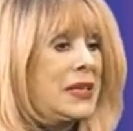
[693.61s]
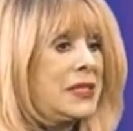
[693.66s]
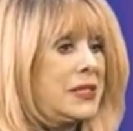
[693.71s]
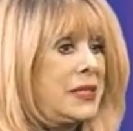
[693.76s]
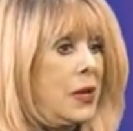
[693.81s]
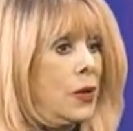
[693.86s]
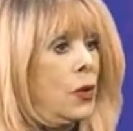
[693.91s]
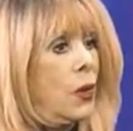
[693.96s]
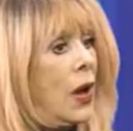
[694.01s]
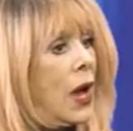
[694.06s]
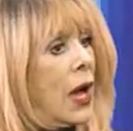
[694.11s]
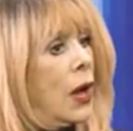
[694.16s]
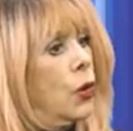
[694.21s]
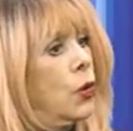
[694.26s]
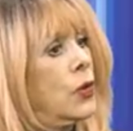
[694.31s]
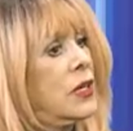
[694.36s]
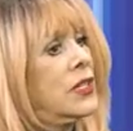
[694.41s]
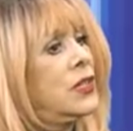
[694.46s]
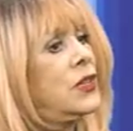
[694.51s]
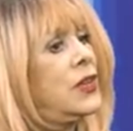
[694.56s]
So I
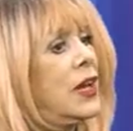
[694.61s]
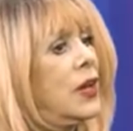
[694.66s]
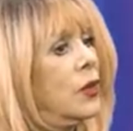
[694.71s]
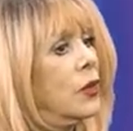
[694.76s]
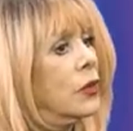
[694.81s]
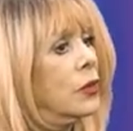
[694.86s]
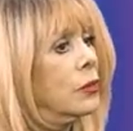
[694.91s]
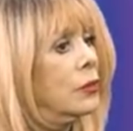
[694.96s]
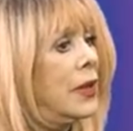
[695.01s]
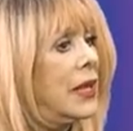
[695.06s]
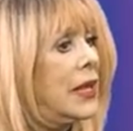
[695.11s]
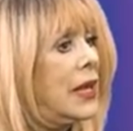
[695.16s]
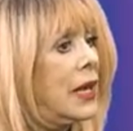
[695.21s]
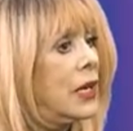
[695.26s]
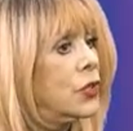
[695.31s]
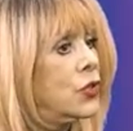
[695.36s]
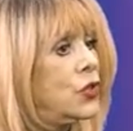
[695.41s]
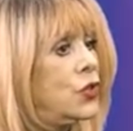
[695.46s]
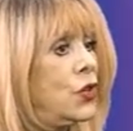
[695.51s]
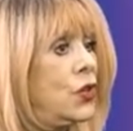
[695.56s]
always tell my
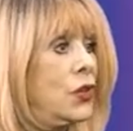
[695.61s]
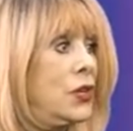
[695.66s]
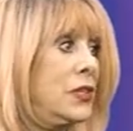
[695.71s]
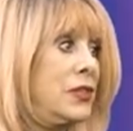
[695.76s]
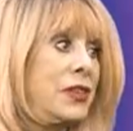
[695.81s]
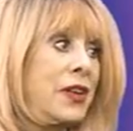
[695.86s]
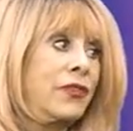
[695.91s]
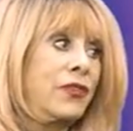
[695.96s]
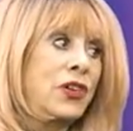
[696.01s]
young students,